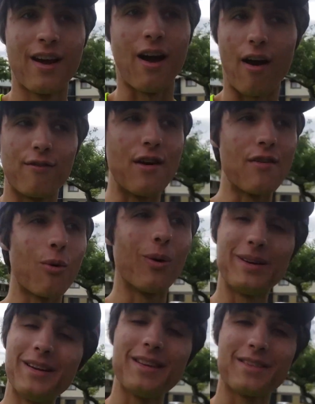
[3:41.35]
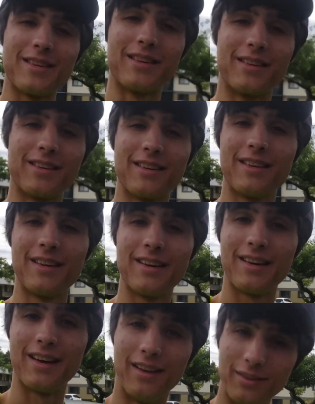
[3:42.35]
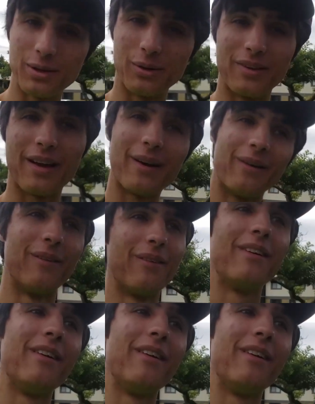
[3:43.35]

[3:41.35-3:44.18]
I've never won anything until now.